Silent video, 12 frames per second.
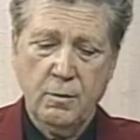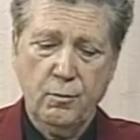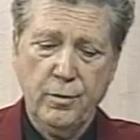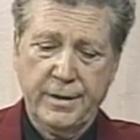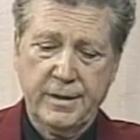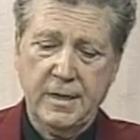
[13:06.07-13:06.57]

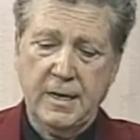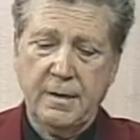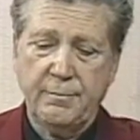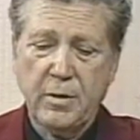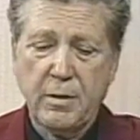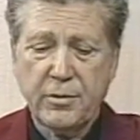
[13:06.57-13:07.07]
with
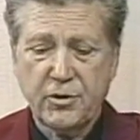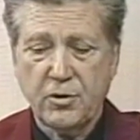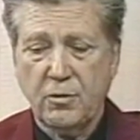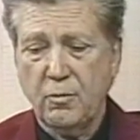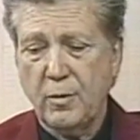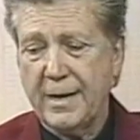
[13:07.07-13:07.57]
Mary
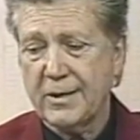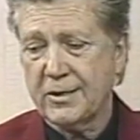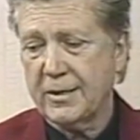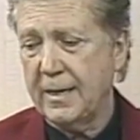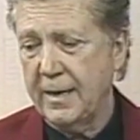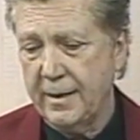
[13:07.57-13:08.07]
Jo
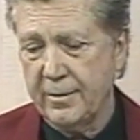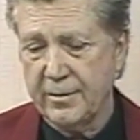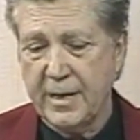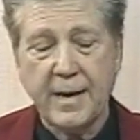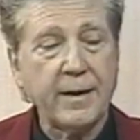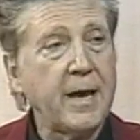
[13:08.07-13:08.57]
West
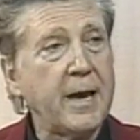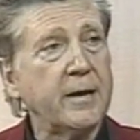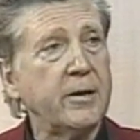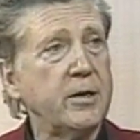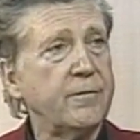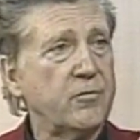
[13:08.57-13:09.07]
and Dan
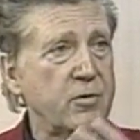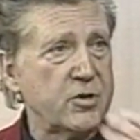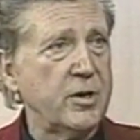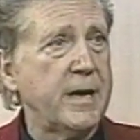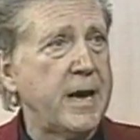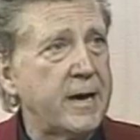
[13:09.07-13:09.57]
Haggerty of
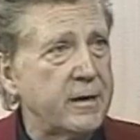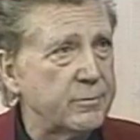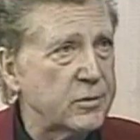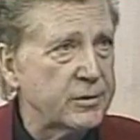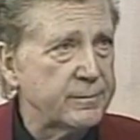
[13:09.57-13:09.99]
Grizzly Adams.